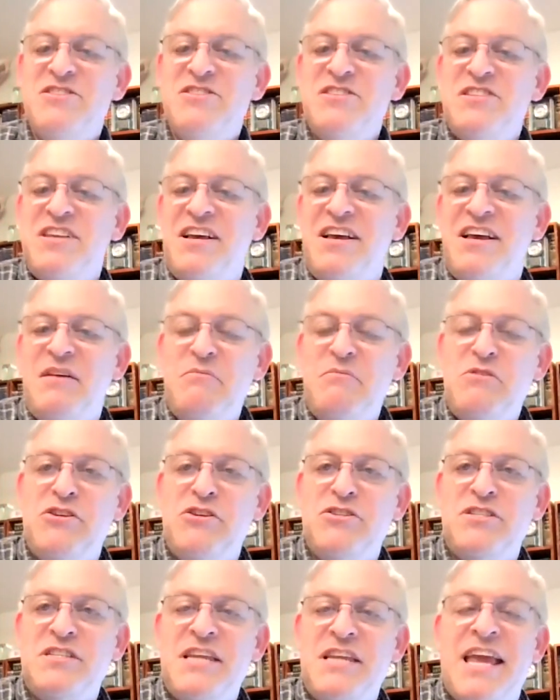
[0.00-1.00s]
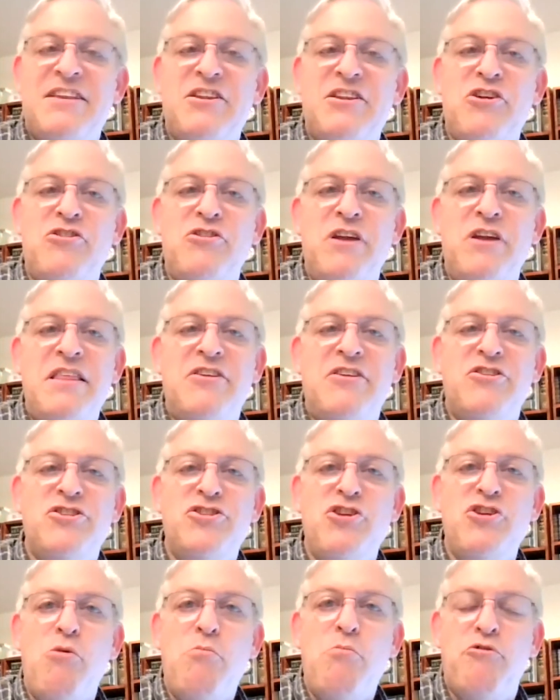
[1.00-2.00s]
there's uh, there's technically
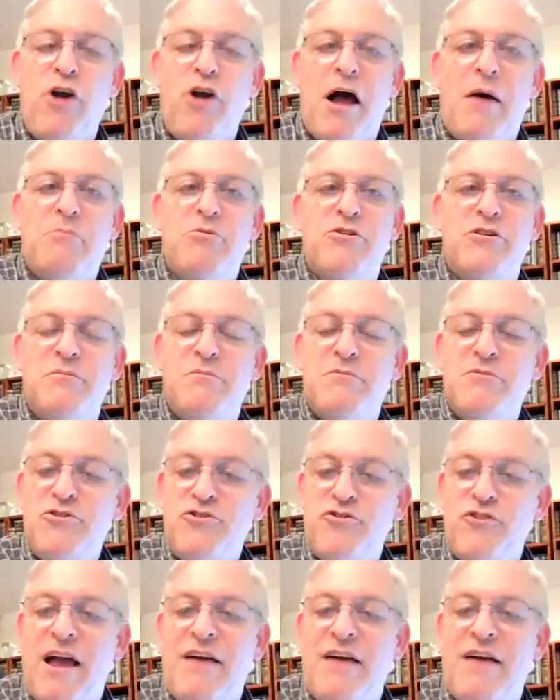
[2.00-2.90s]
there's no problem